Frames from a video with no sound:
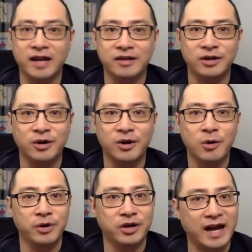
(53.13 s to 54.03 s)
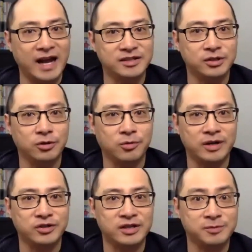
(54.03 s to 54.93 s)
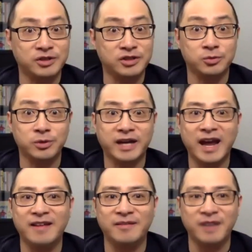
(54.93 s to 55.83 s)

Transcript: We're going to answer your question as much as we can.